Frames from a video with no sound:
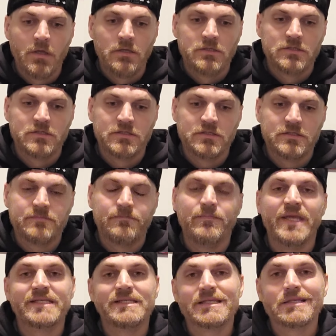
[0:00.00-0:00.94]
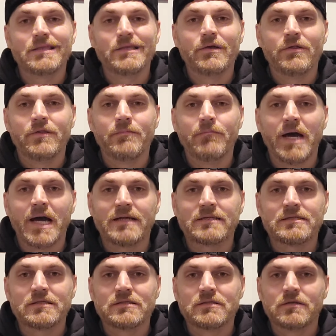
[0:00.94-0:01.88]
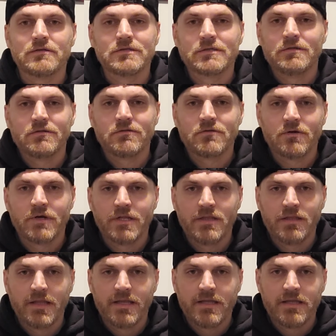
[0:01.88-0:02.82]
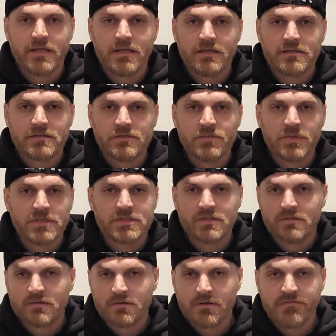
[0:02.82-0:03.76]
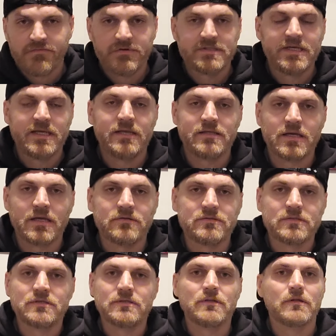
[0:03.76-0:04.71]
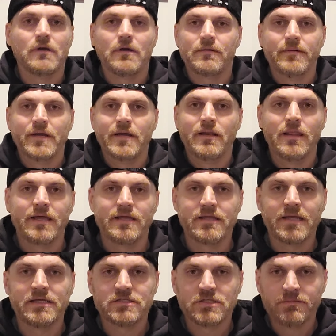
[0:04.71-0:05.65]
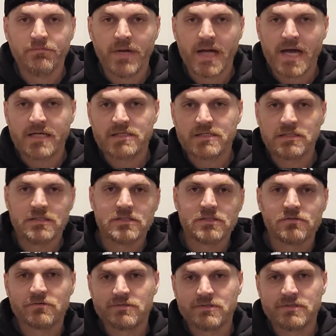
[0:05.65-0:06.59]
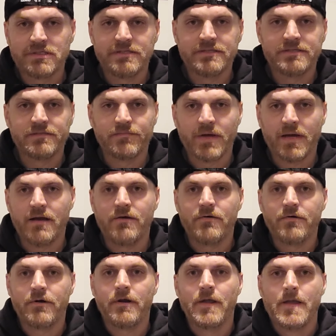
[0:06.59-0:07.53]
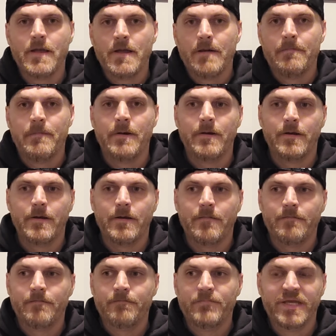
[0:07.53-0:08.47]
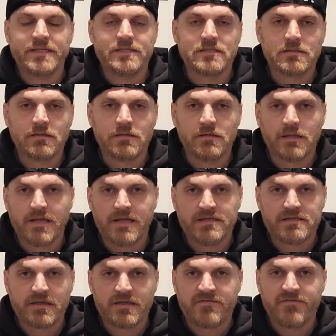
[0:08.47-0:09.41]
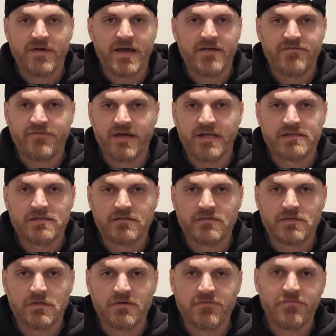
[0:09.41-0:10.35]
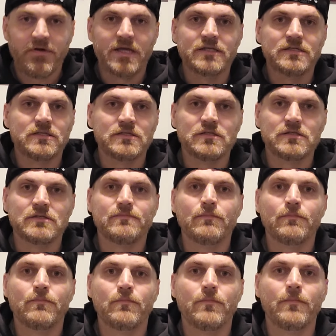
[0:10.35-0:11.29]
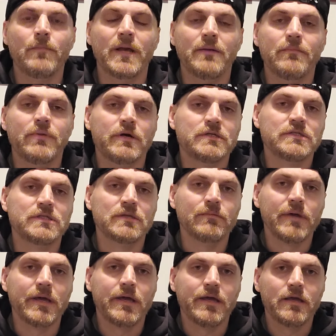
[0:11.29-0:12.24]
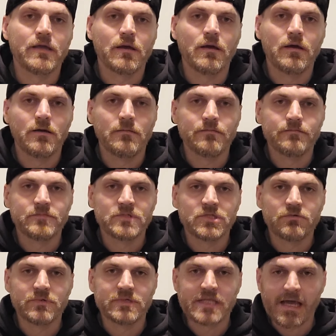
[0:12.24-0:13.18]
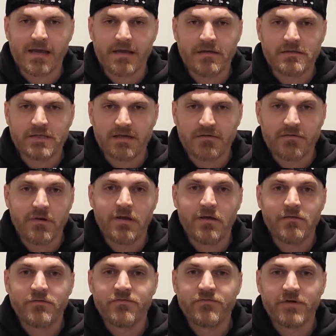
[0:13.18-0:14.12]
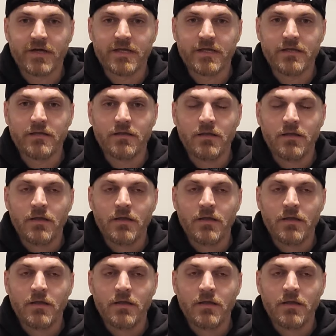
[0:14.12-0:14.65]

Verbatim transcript: She's basically only boxes though. She don't throw any leg kicks too much. She don't go for takedowns and or nothing like that. She boxes, throws decent power, but uh, basically last like five fights I've seen her fight, she's just been a punching bag. Um, she retires every other fight.